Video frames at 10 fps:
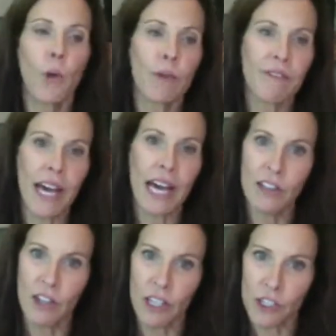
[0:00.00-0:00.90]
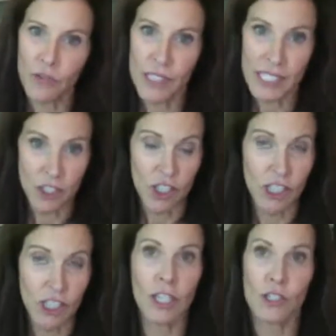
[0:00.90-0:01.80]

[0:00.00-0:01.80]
We've had large physician